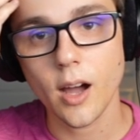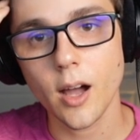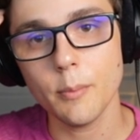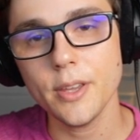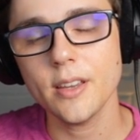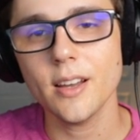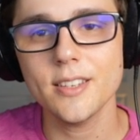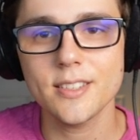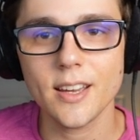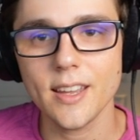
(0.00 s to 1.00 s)

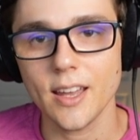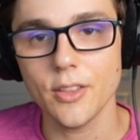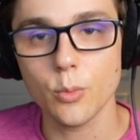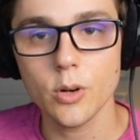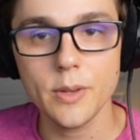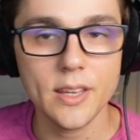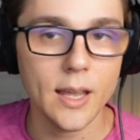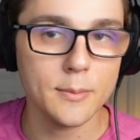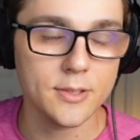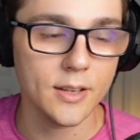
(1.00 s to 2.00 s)
because, again, there will be
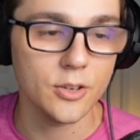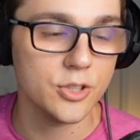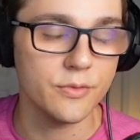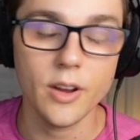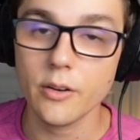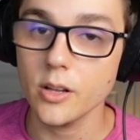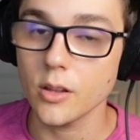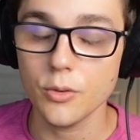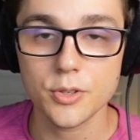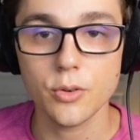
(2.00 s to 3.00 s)
games that are just very
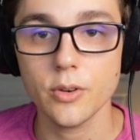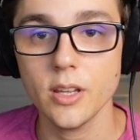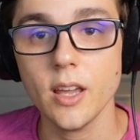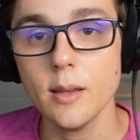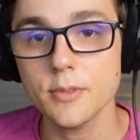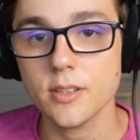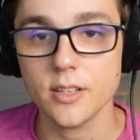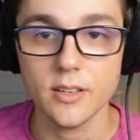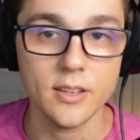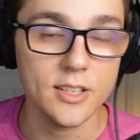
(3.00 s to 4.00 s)
low scoring games,
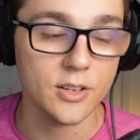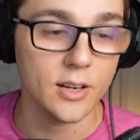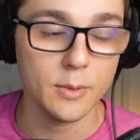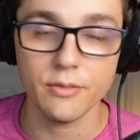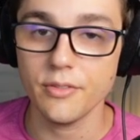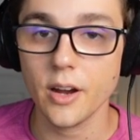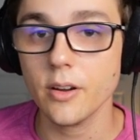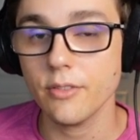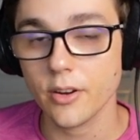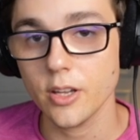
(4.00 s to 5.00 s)
and these are going to be very,
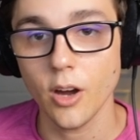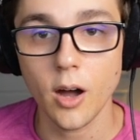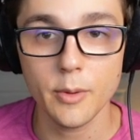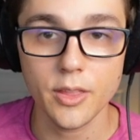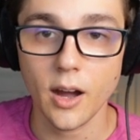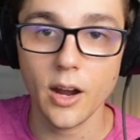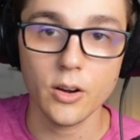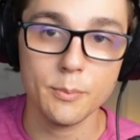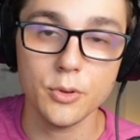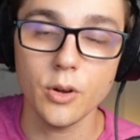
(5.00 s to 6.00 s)
very common the higher
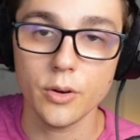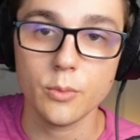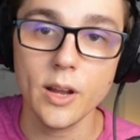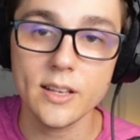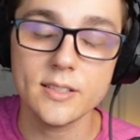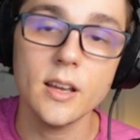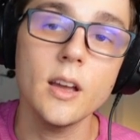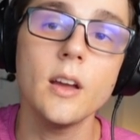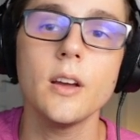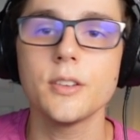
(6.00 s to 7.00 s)
up you go in ranked.
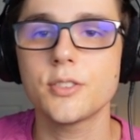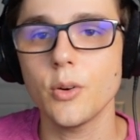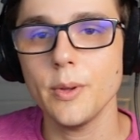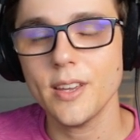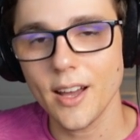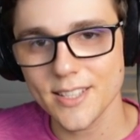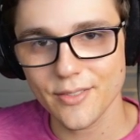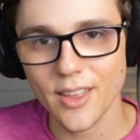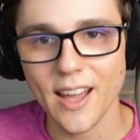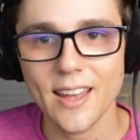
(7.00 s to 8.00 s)
So because of
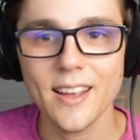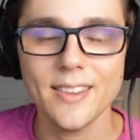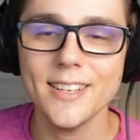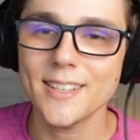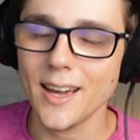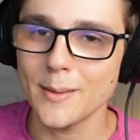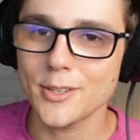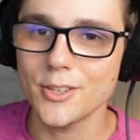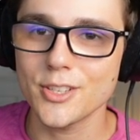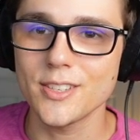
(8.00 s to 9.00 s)
that, these items are
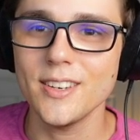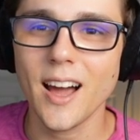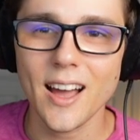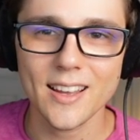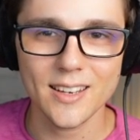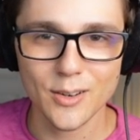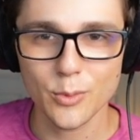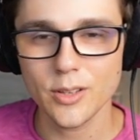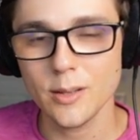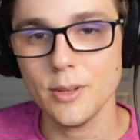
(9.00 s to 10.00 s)
just not going to
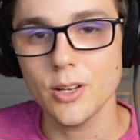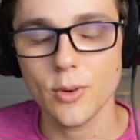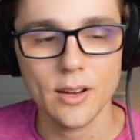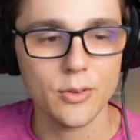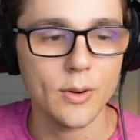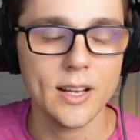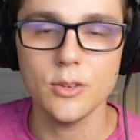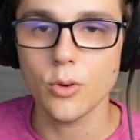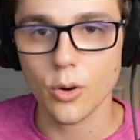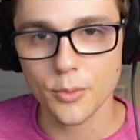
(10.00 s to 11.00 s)
really be great for ranked.
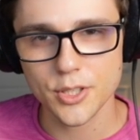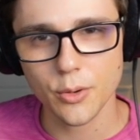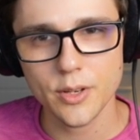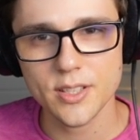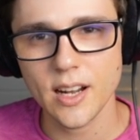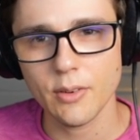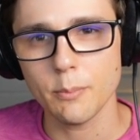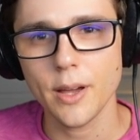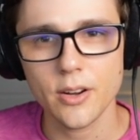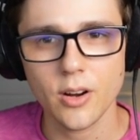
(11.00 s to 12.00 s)
You are almost always going to have a
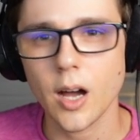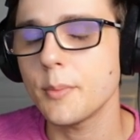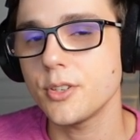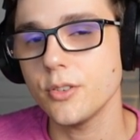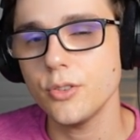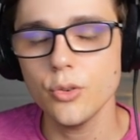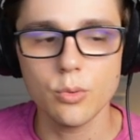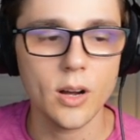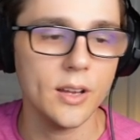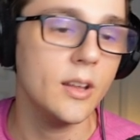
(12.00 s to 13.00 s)
better option to
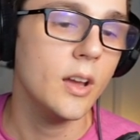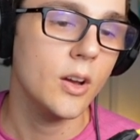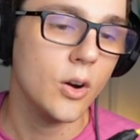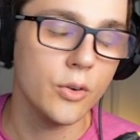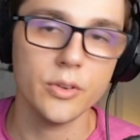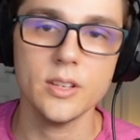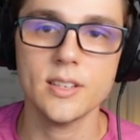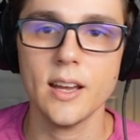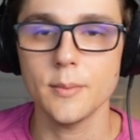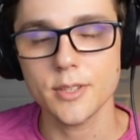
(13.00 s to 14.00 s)
run over these
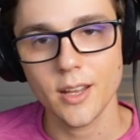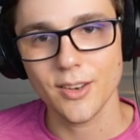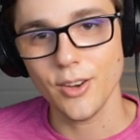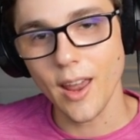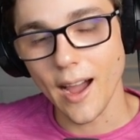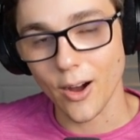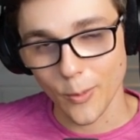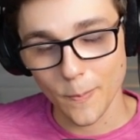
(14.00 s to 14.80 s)
items. Now,